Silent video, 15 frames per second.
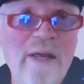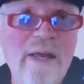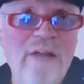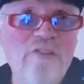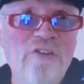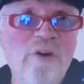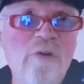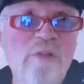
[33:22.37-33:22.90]

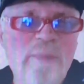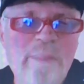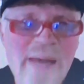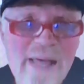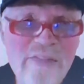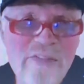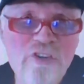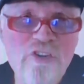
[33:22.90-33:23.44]
And so the
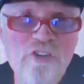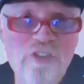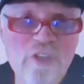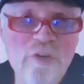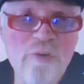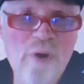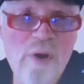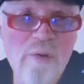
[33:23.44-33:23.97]
pathogens
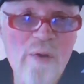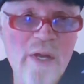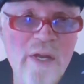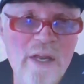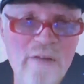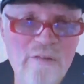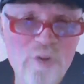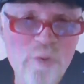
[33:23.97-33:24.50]
can grow.
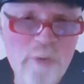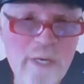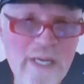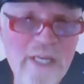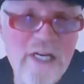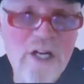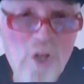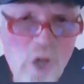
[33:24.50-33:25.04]
If you
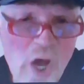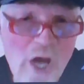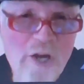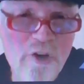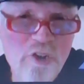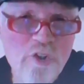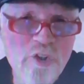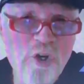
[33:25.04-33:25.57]
eat a lot
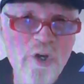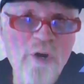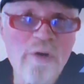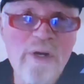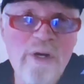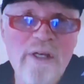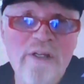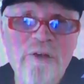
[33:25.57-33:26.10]
of sugar,